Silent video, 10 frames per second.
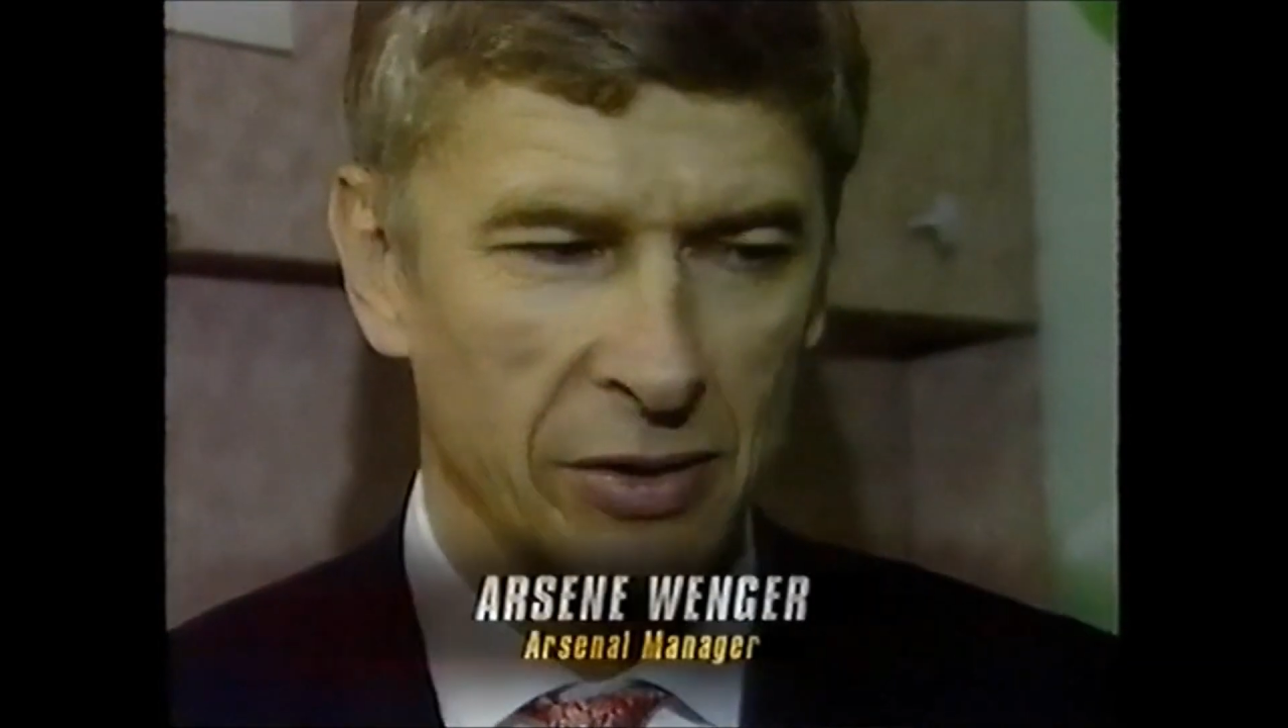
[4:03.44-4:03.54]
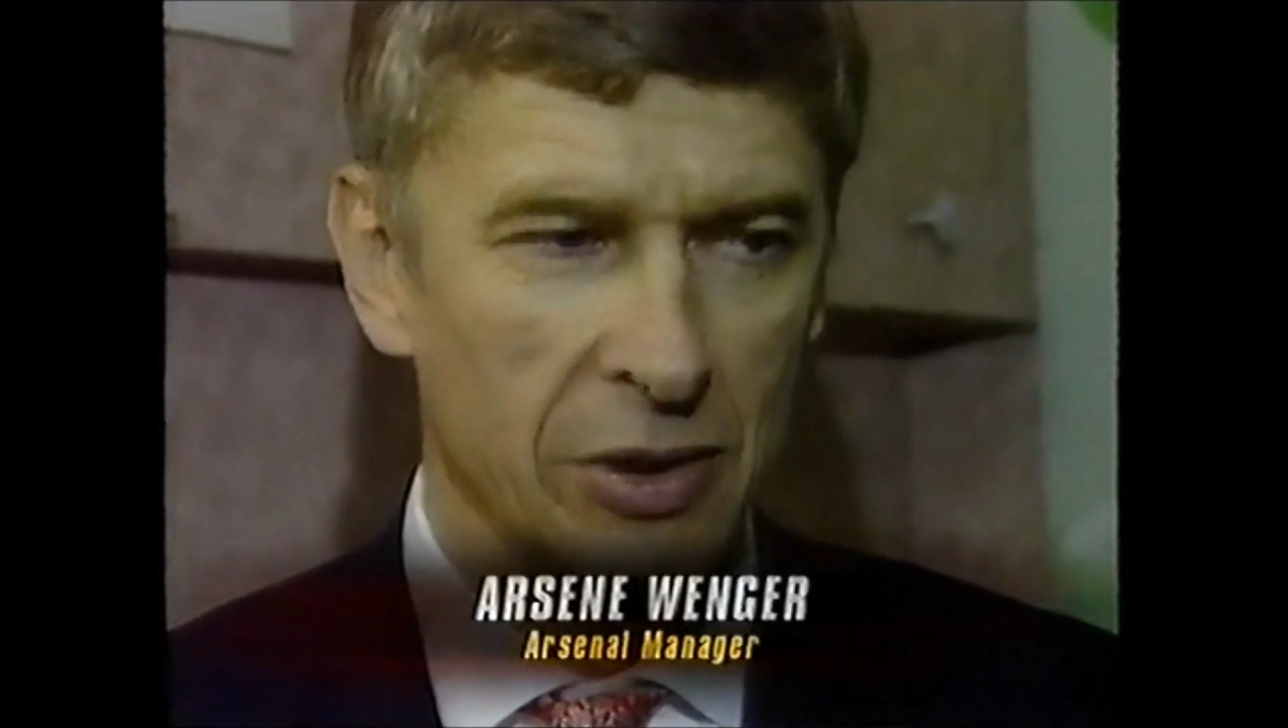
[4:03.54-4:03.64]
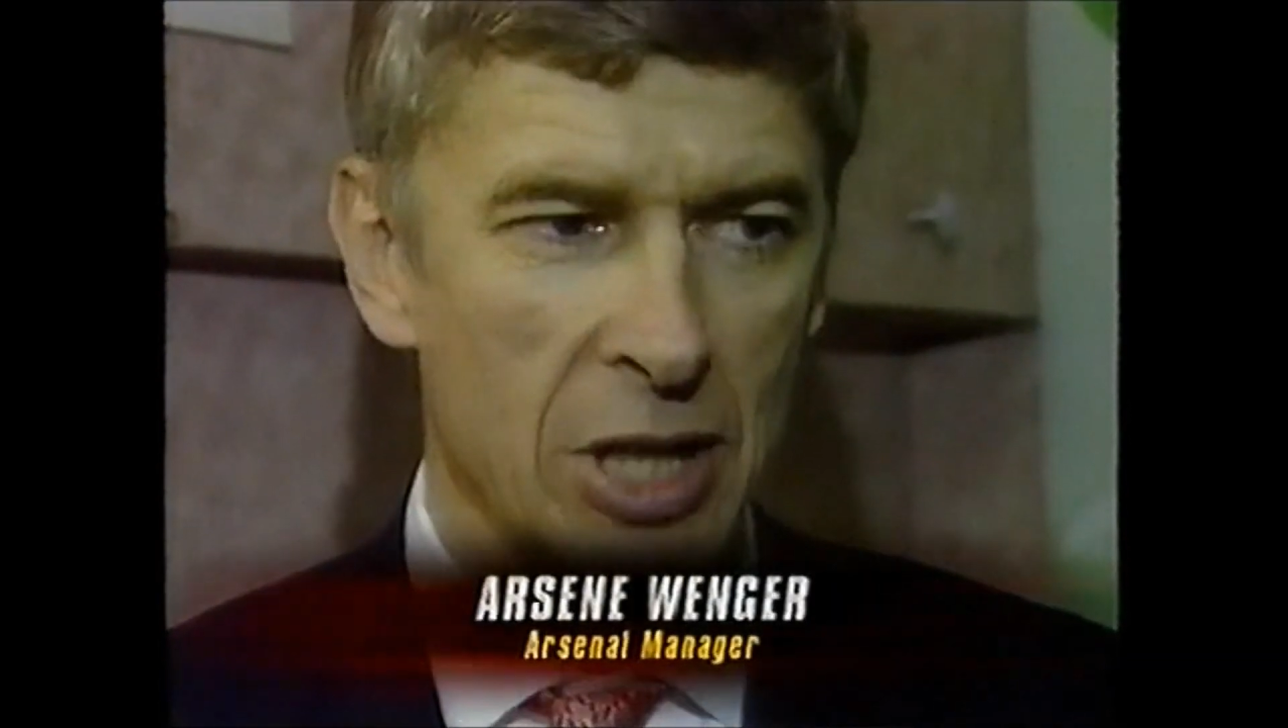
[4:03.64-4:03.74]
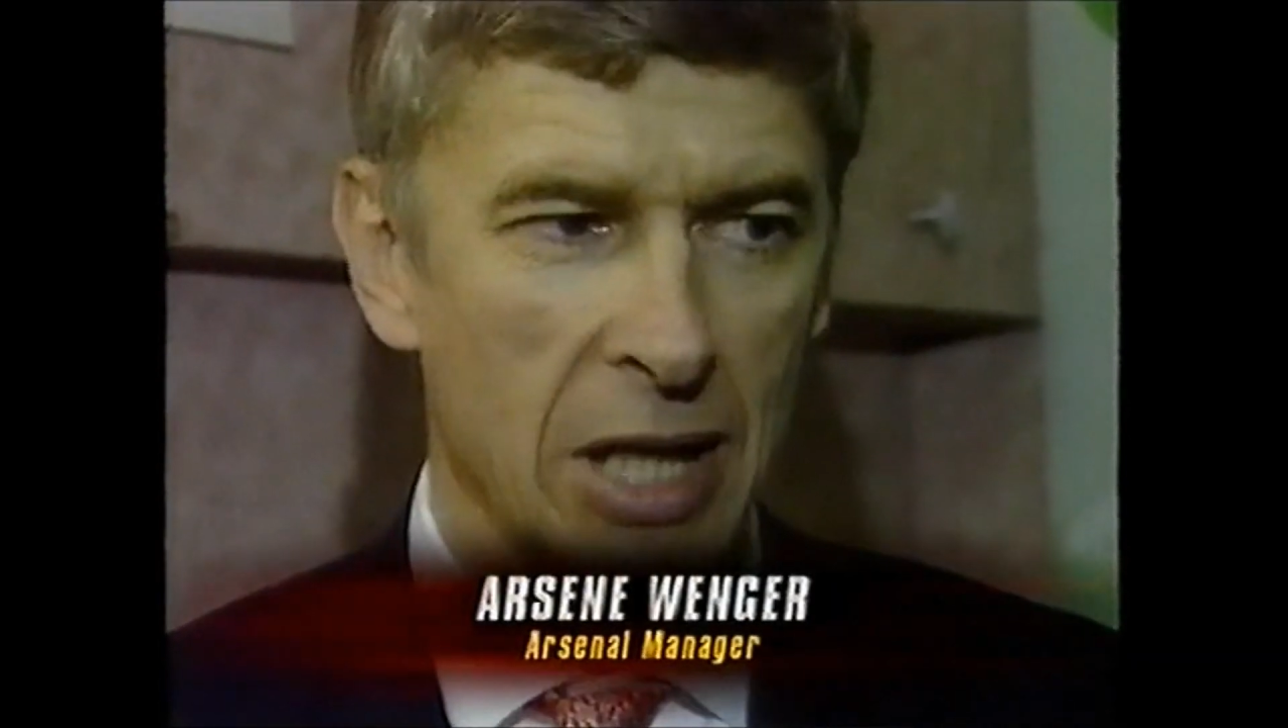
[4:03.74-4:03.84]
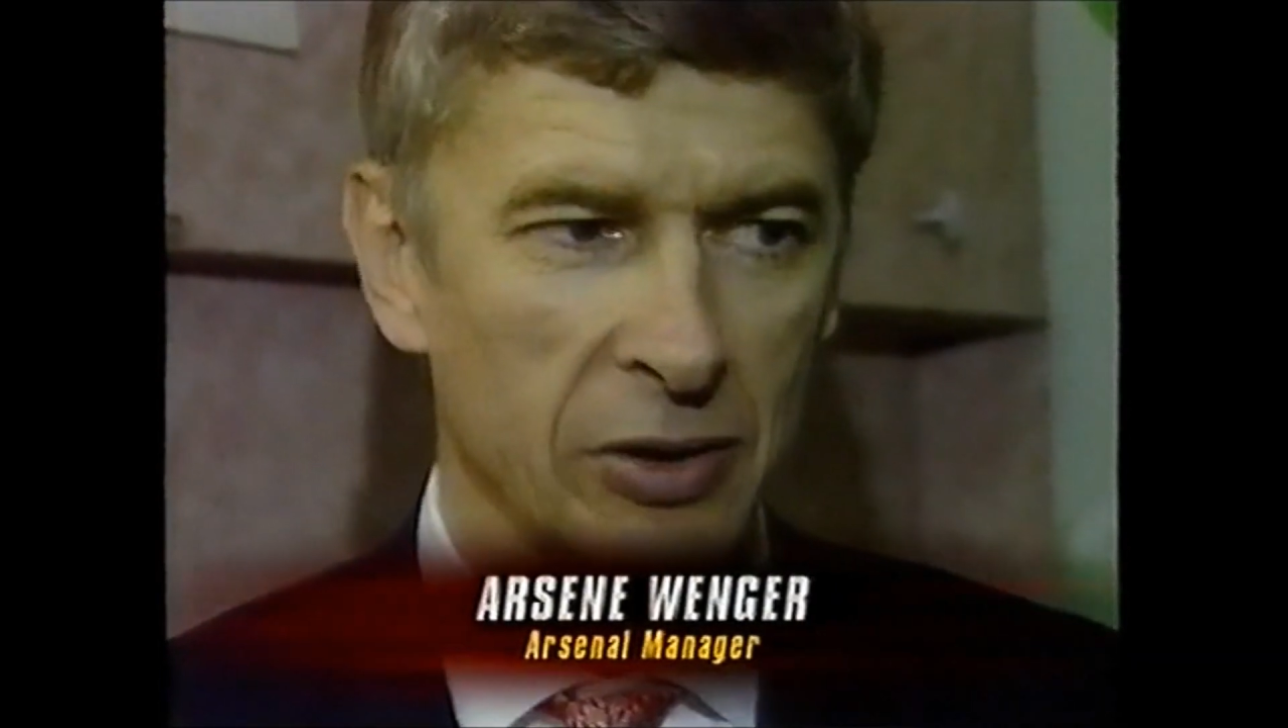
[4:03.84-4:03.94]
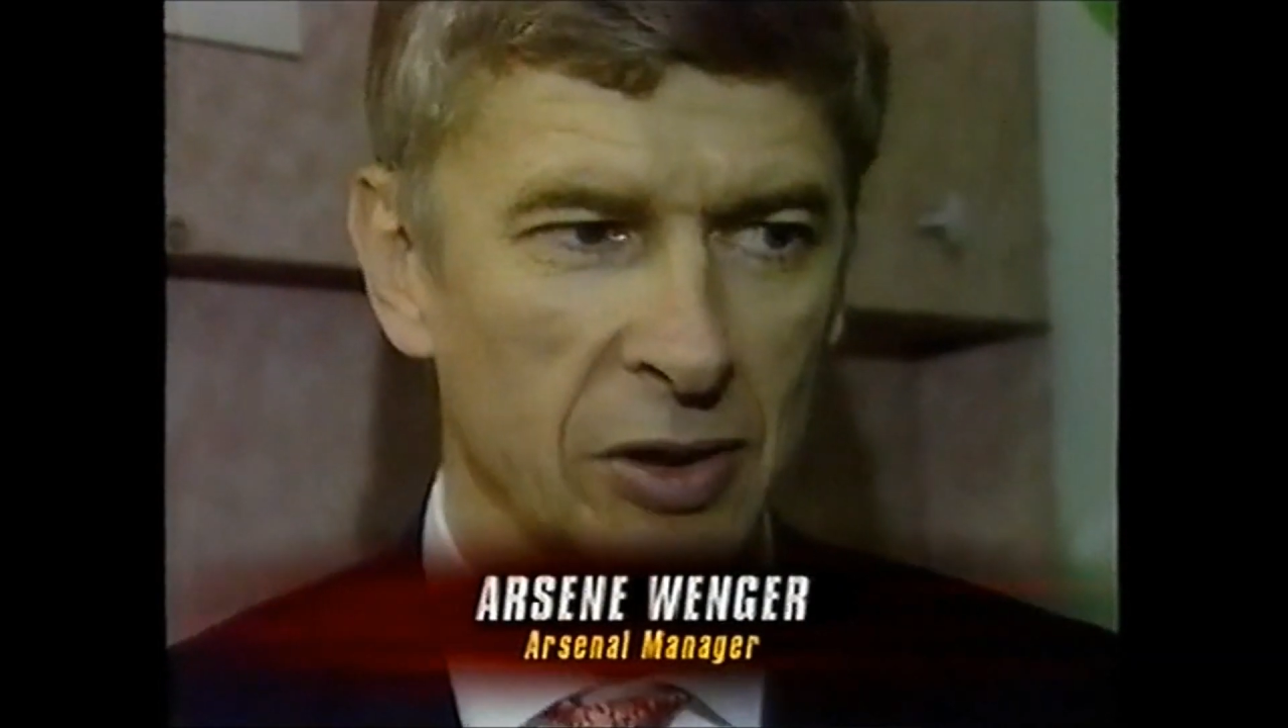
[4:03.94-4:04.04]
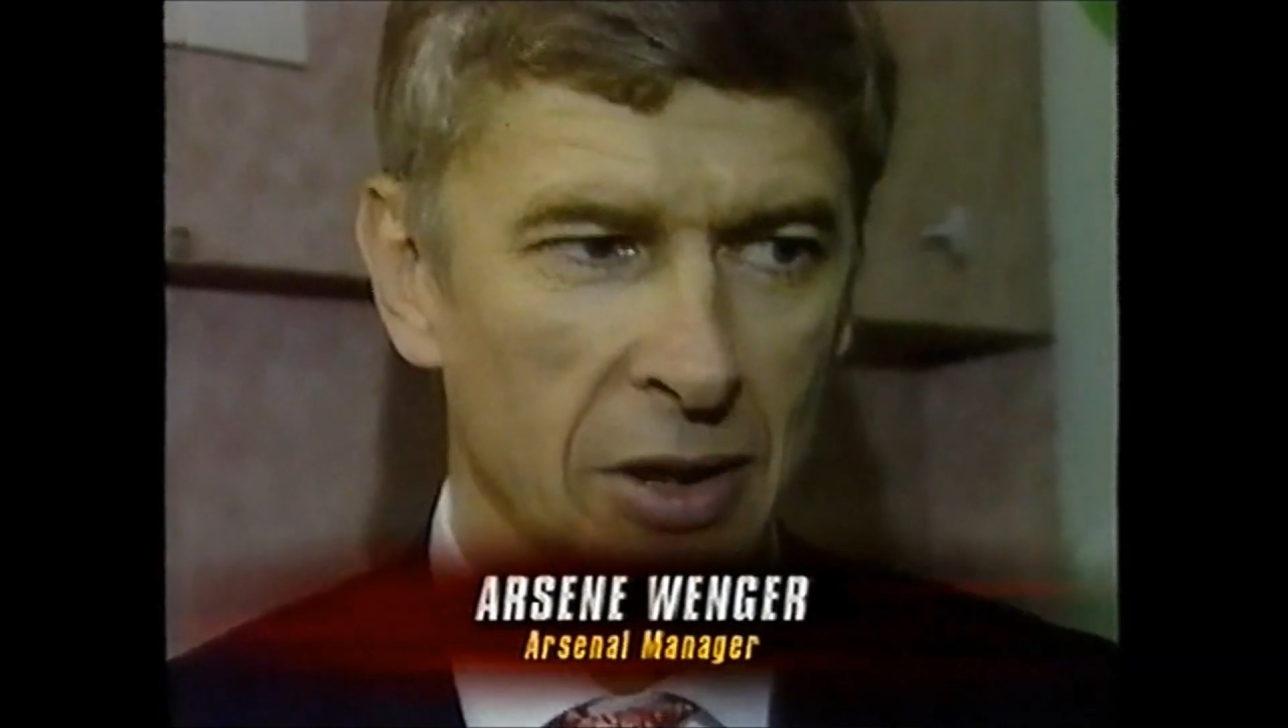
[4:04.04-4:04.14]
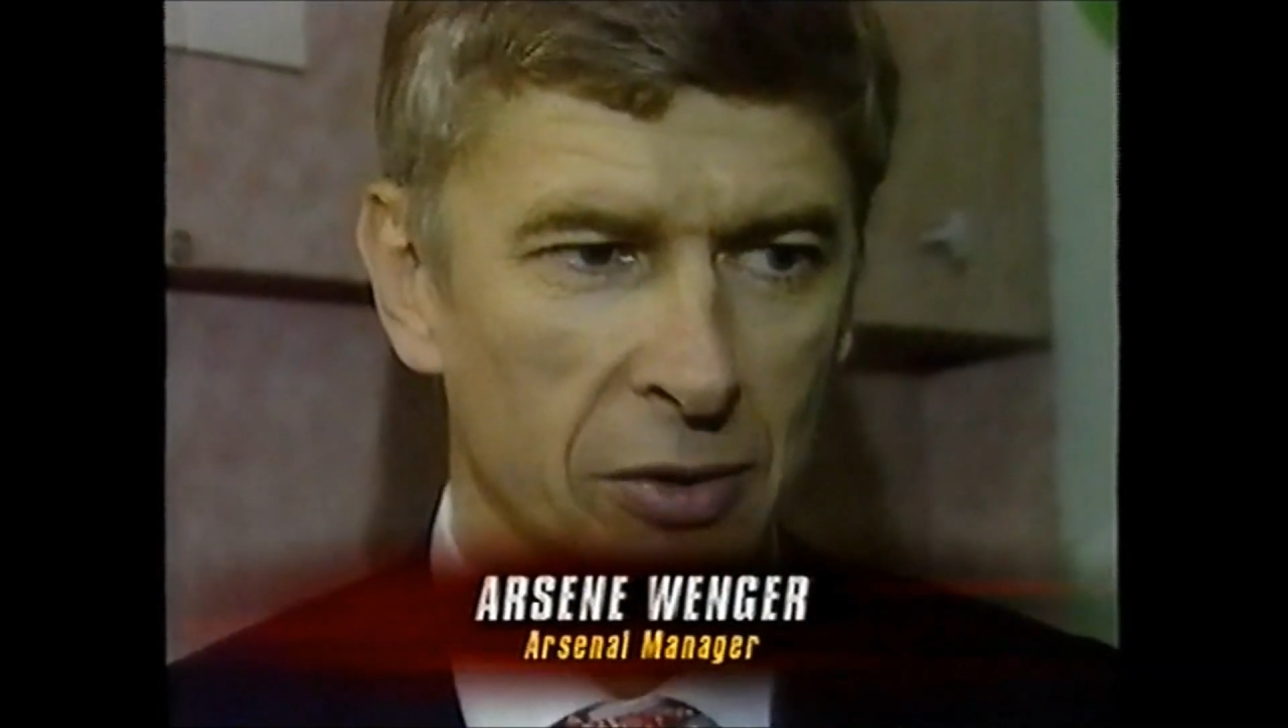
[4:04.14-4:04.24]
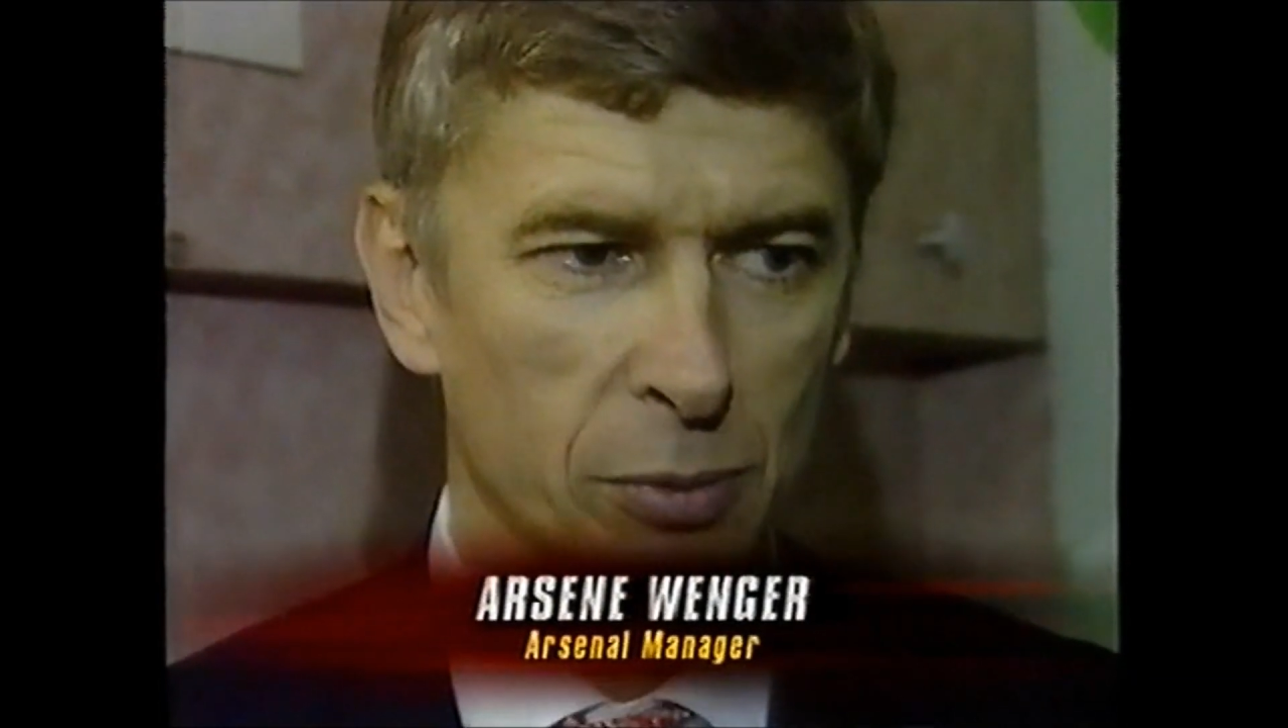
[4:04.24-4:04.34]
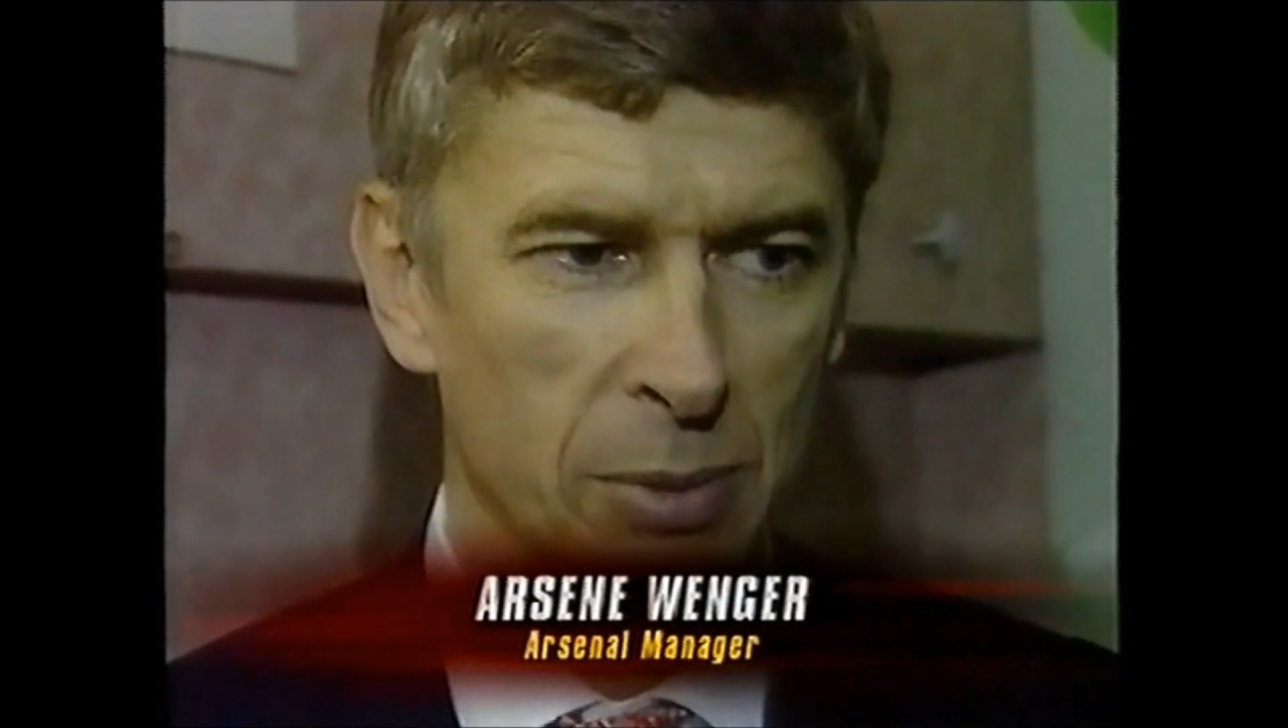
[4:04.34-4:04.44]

there is a chance, yes,